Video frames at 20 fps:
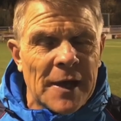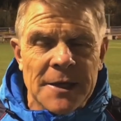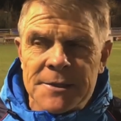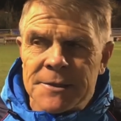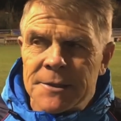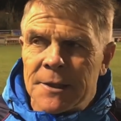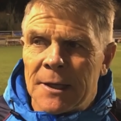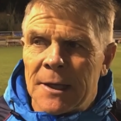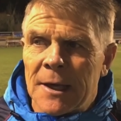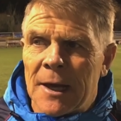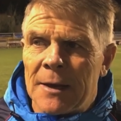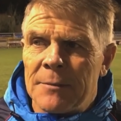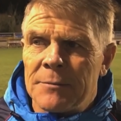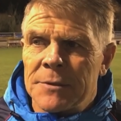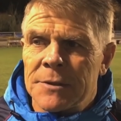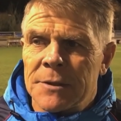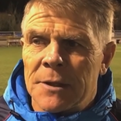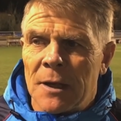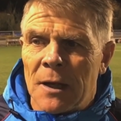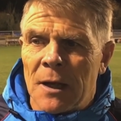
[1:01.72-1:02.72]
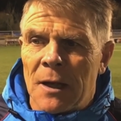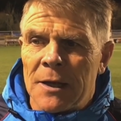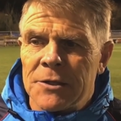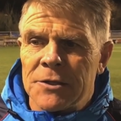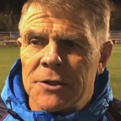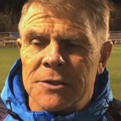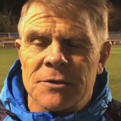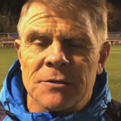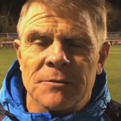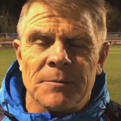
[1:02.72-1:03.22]
into the games. He's
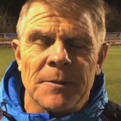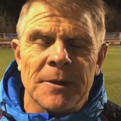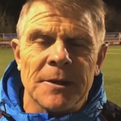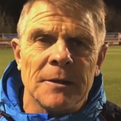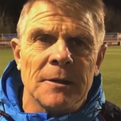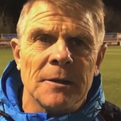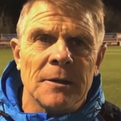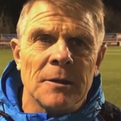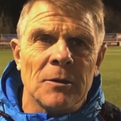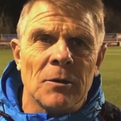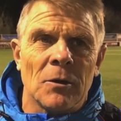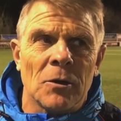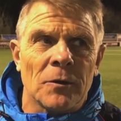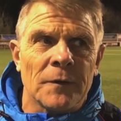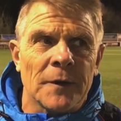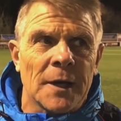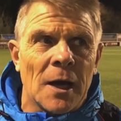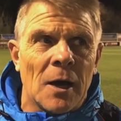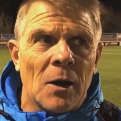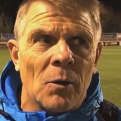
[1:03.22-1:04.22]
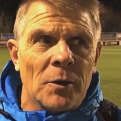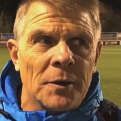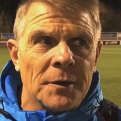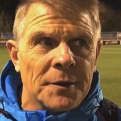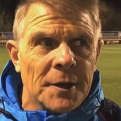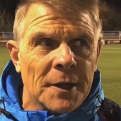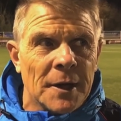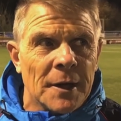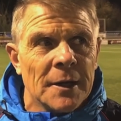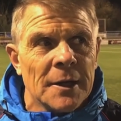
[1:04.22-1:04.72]
just been not got the goal,
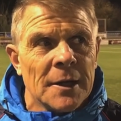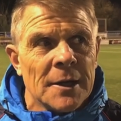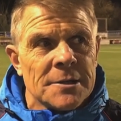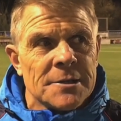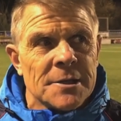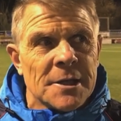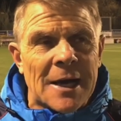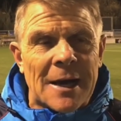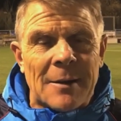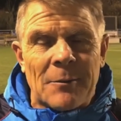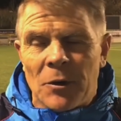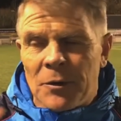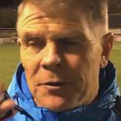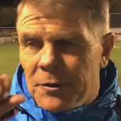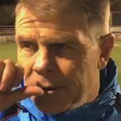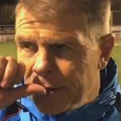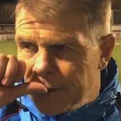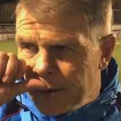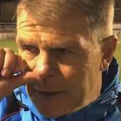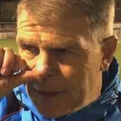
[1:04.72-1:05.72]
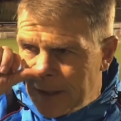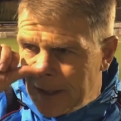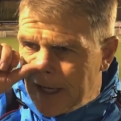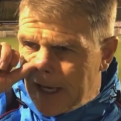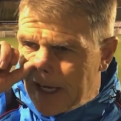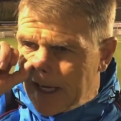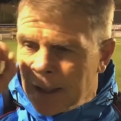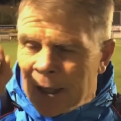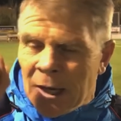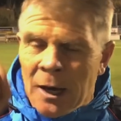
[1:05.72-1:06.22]
and to come on and
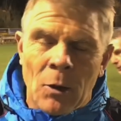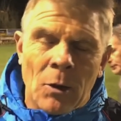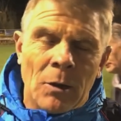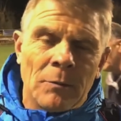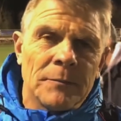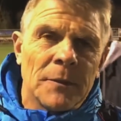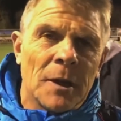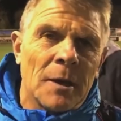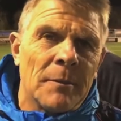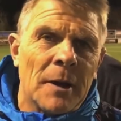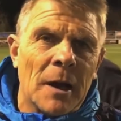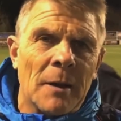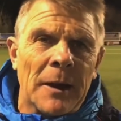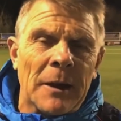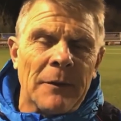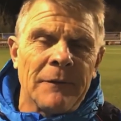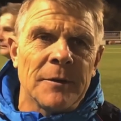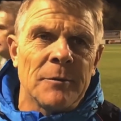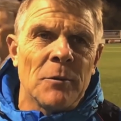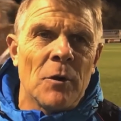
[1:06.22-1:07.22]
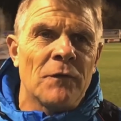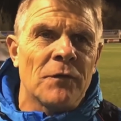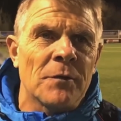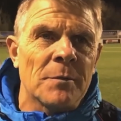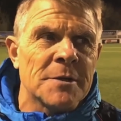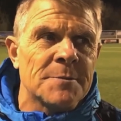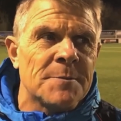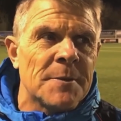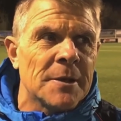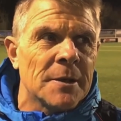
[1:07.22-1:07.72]
get the goal, I'm over the moon for
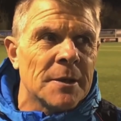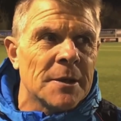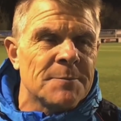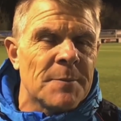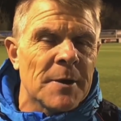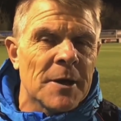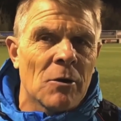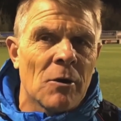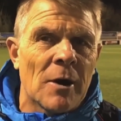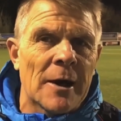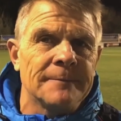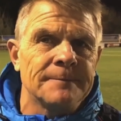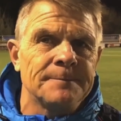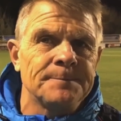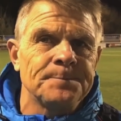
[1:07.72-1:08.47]
him. He's been great.